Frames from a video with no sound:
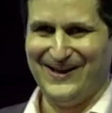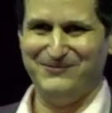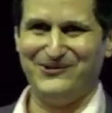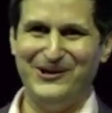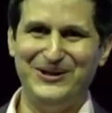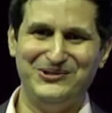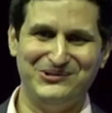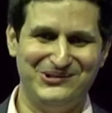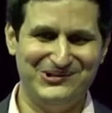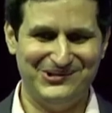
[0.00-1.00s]
I'm trying
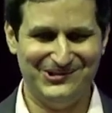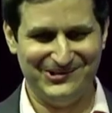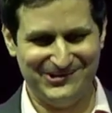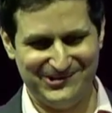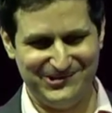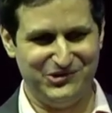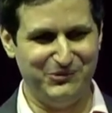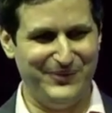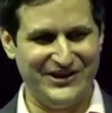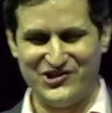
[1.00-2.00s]
to,
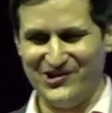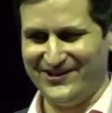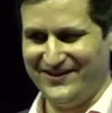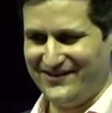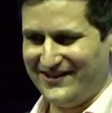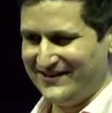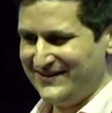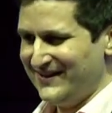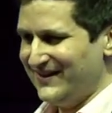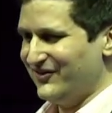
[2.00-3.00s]
to picture in there
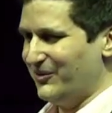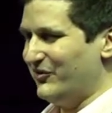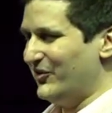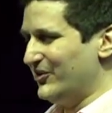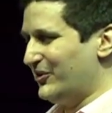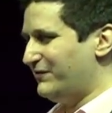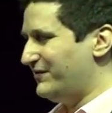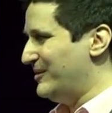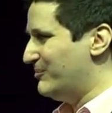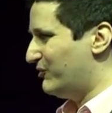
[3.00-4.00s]
some sort of
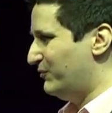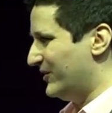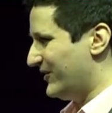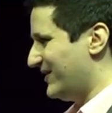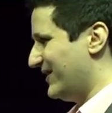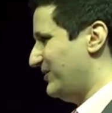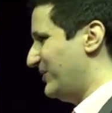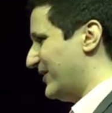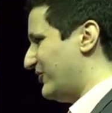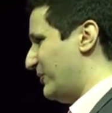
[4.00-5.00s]
improvement. And you can